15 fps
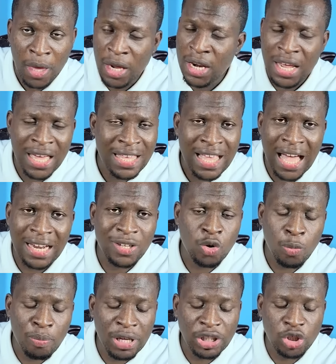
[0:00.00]
And ya
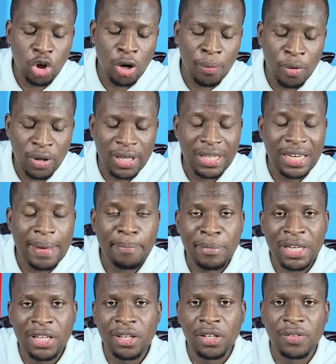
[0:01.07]
do be jomo in the
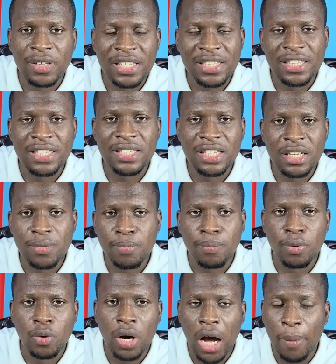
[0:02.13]
middle of the season in
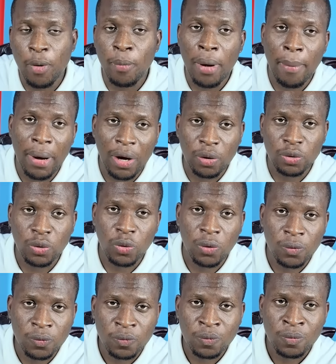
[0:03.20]
among my back.
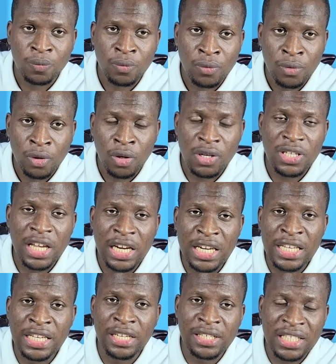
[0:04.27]
There's a
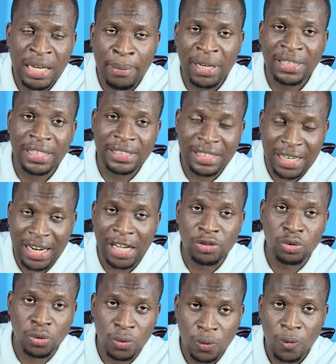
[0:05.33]
league in the summer test and
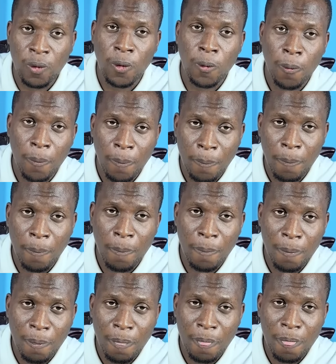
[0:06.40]
that's all.
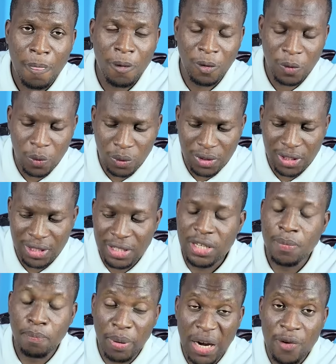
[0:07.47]
Good. In
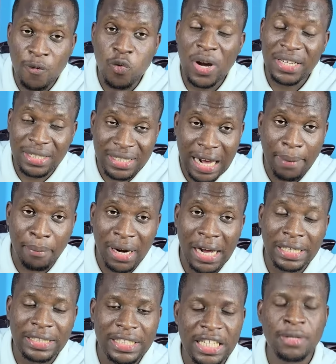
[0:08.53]
the penny for she am an
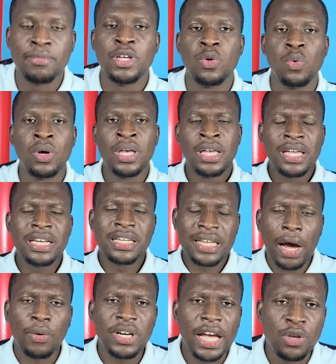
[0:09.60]
anti, you know, in
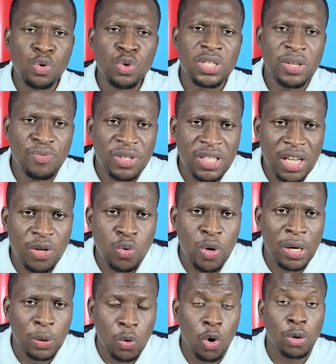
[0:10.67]
doubt that Yusuf
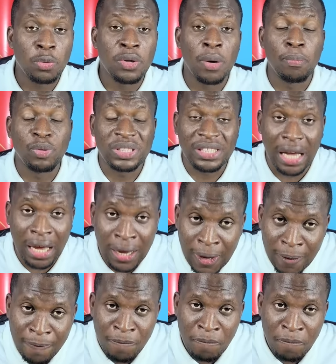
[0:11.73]
Seidu and Godwin Abusa.